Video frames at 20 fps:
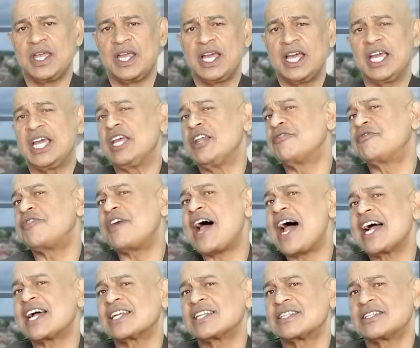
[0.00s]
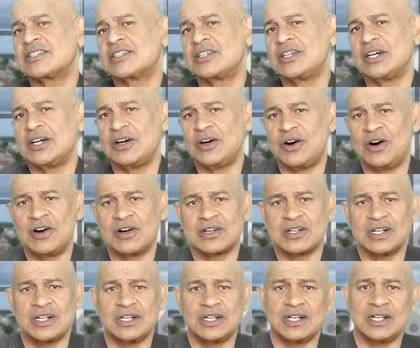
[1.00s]
In fact,
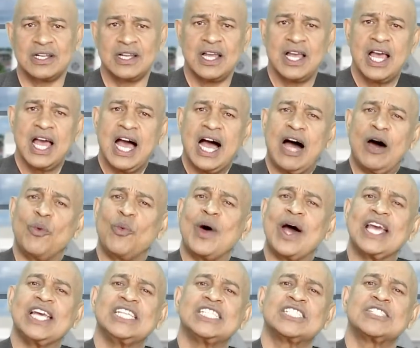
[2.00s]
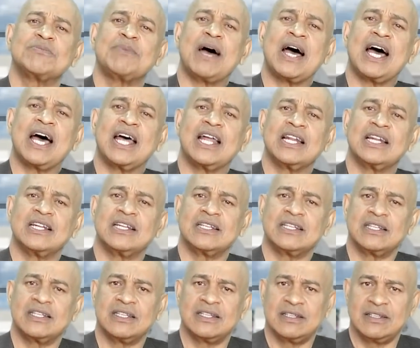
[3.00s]
uncle, a wise man
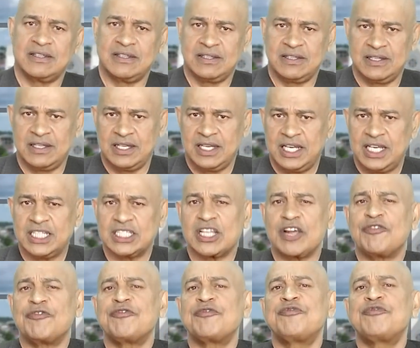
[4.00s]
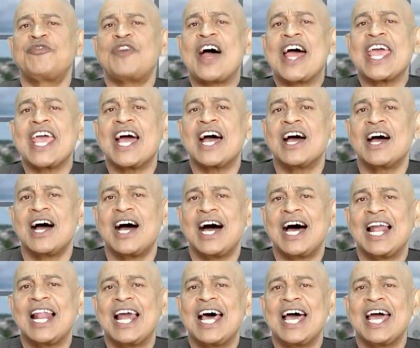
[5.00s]
is a fire
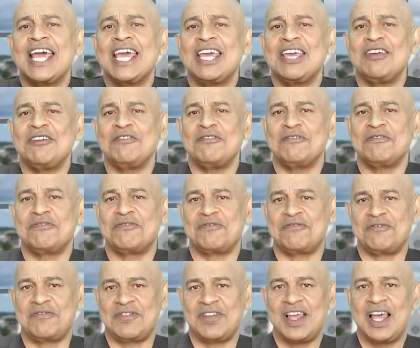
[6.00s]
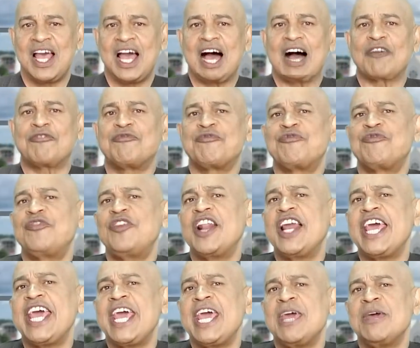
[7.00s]
alive, a
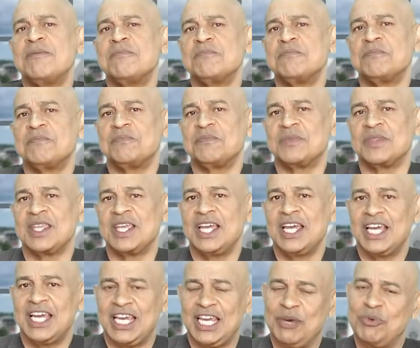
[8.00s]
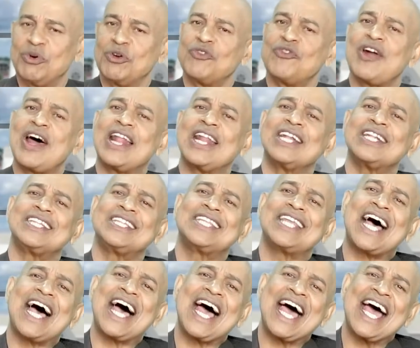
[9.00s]
flame. He would rather
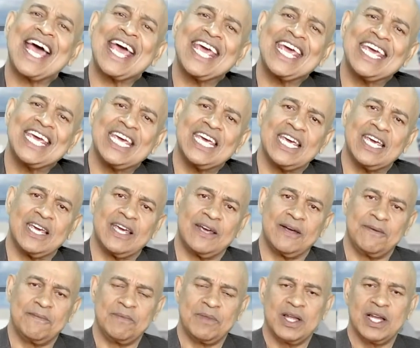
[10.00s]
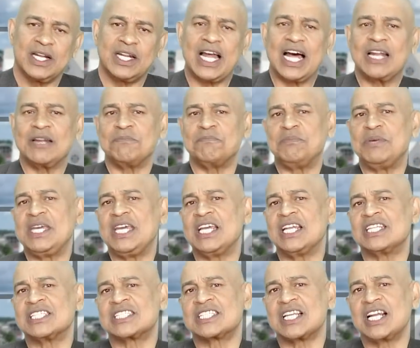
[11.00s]
die than be
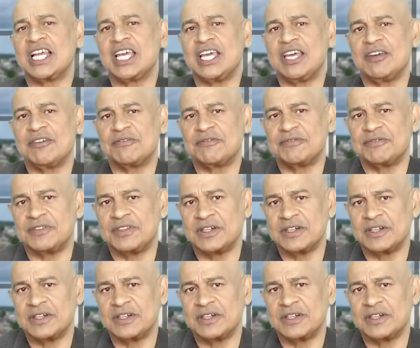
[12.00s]
enslaved.